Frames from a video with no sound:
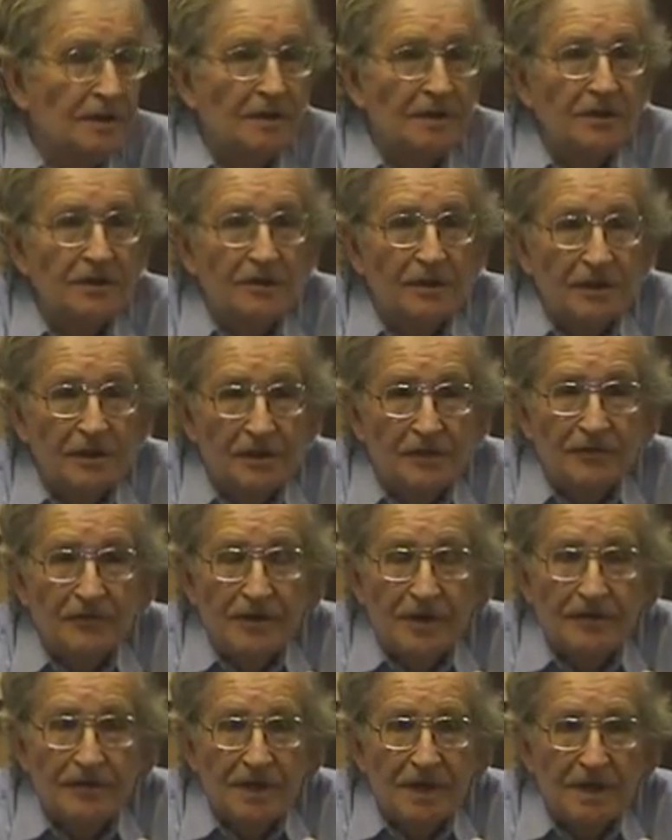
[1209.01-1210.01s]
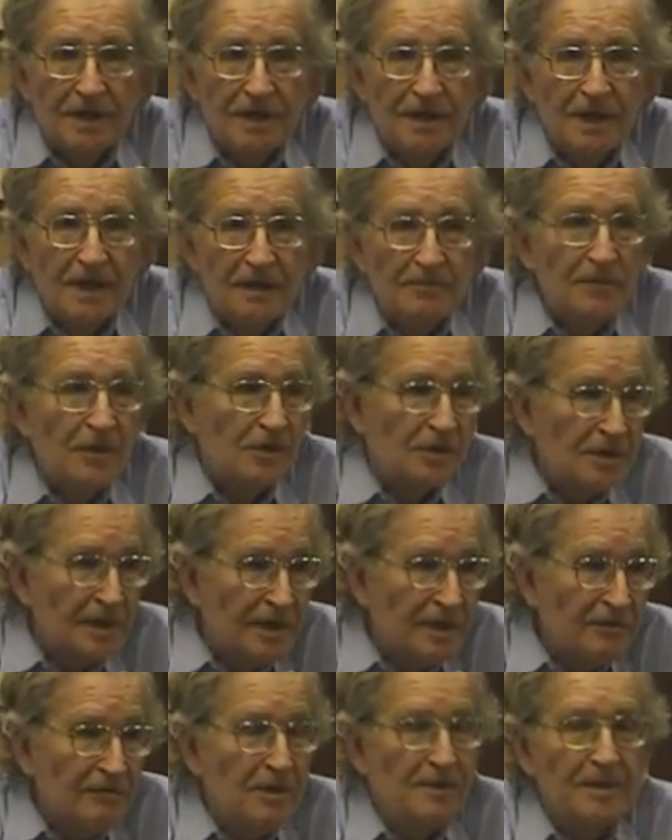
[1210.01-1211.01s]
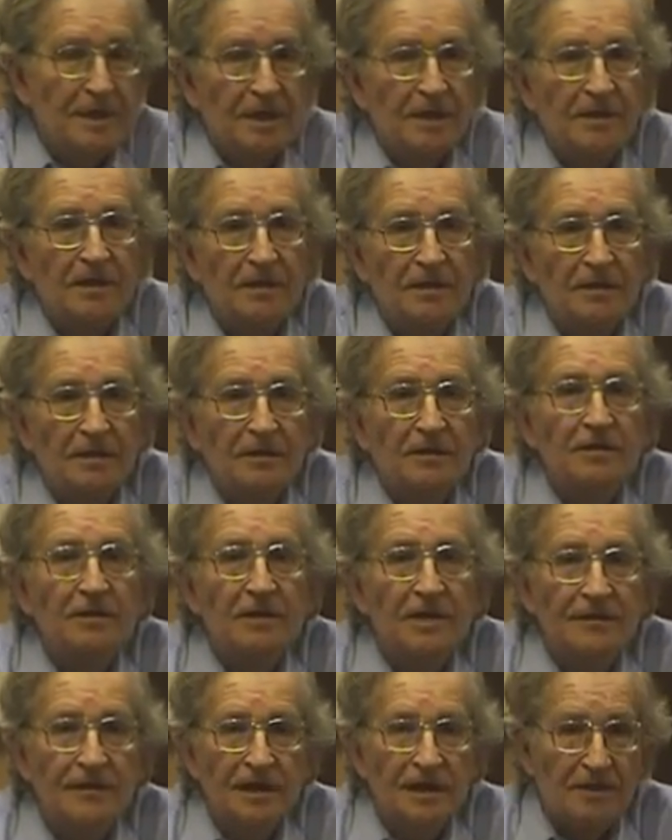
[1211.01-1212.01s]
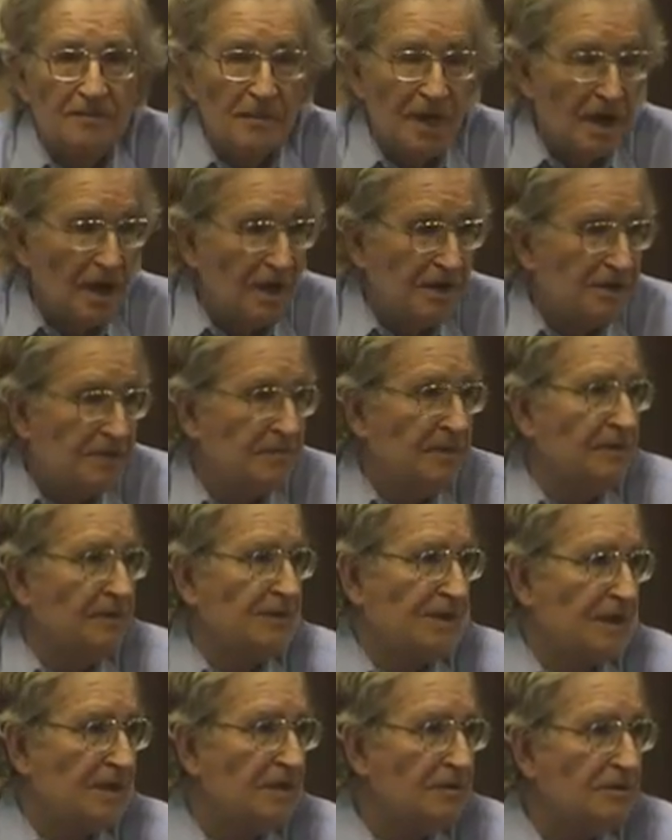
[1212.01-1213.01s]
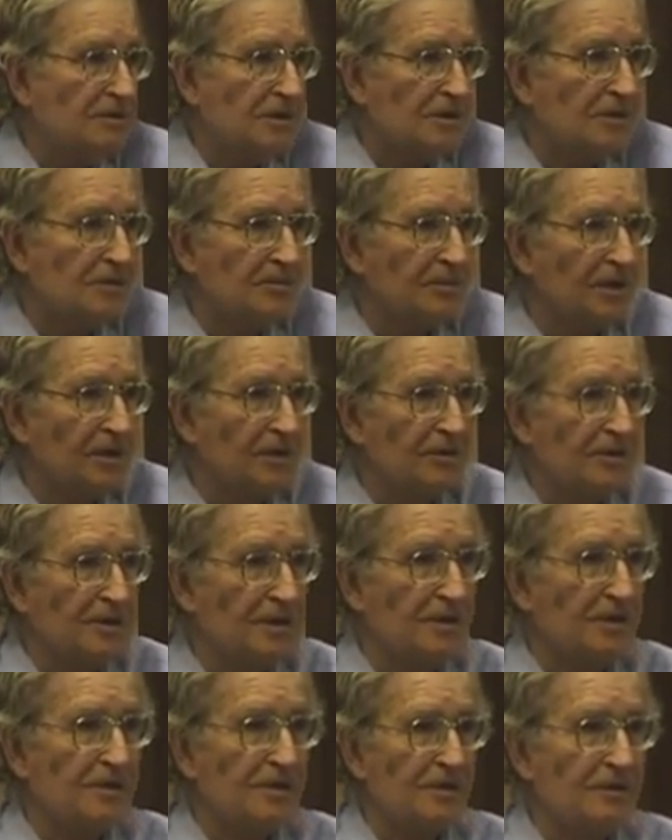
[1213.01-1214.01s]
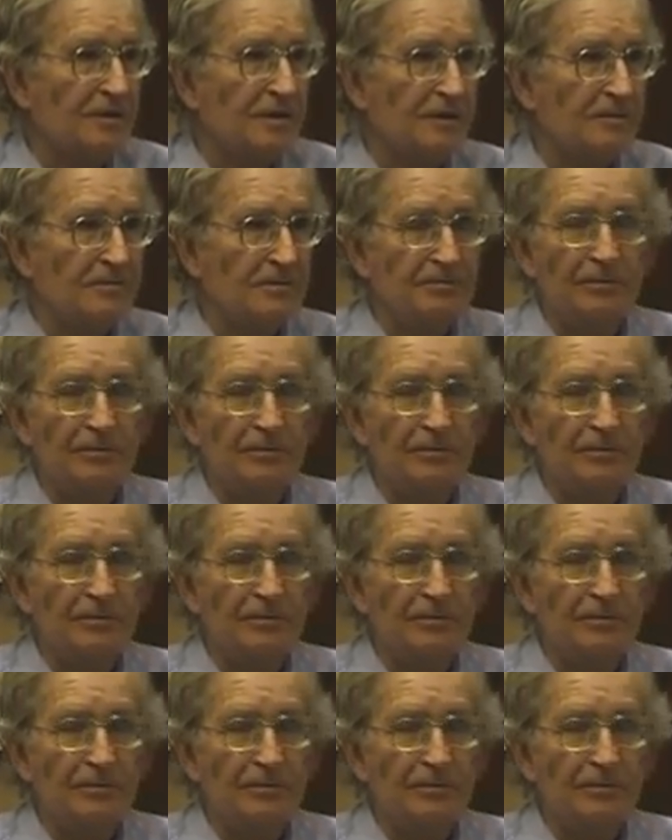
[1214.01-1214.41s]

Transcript: mostly women and girls leaving the mosque, but it was a huge explosion, so it blew up the whole street,